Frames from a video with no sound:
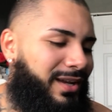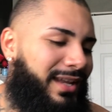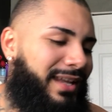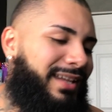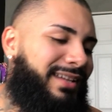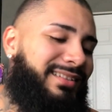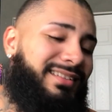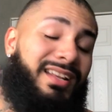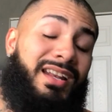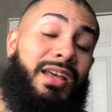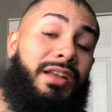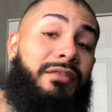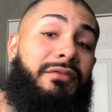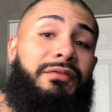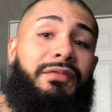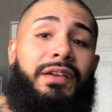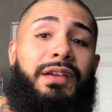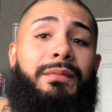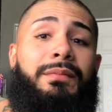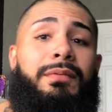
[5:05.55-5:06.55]
Like, it's a lot of
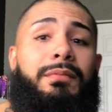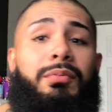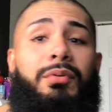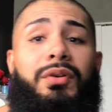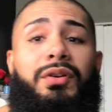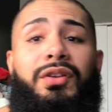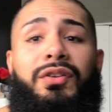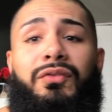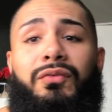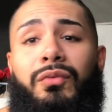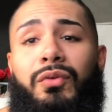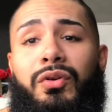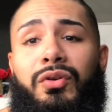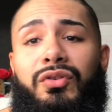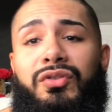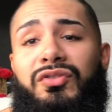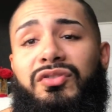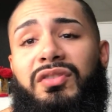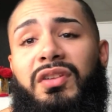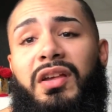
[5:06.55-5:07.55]
fake people in this world.
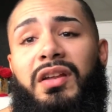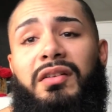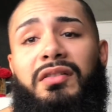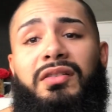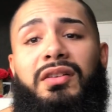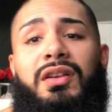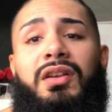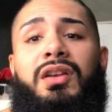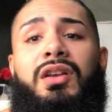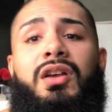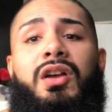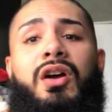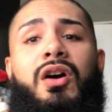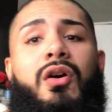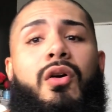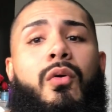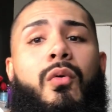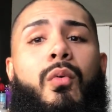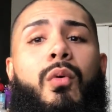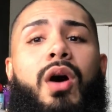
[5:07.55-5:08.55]
You just gotta
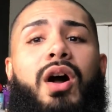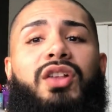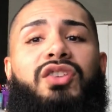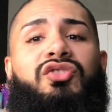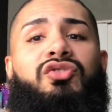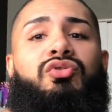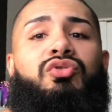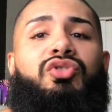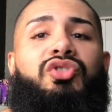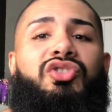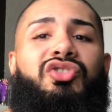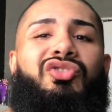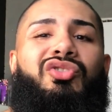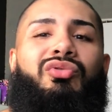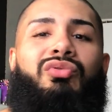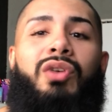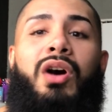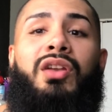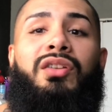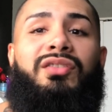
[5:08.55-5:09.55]
watch who you
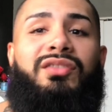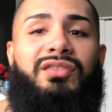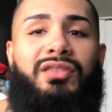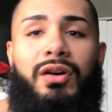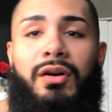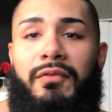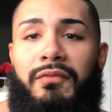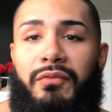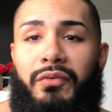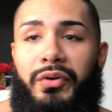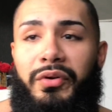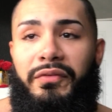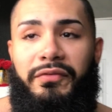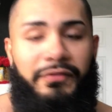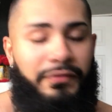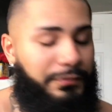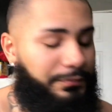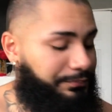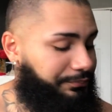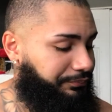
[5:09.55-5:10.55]
surround yourself with.
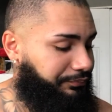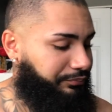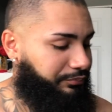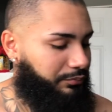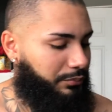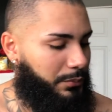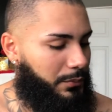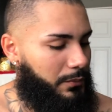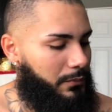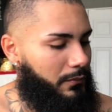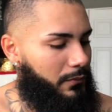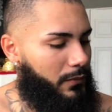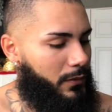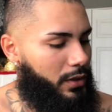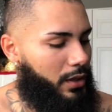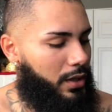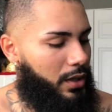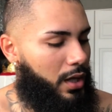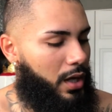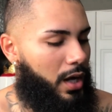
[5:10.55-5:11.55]

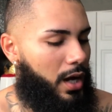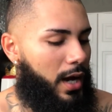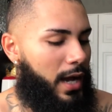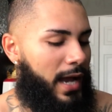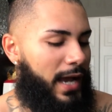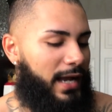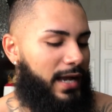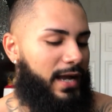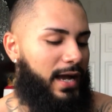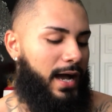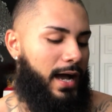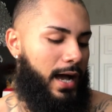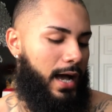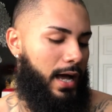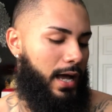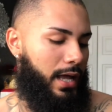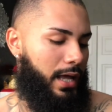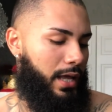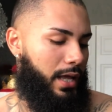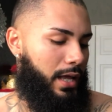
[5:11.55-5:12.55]
I
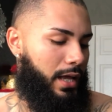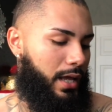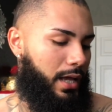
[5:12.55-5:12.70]
got...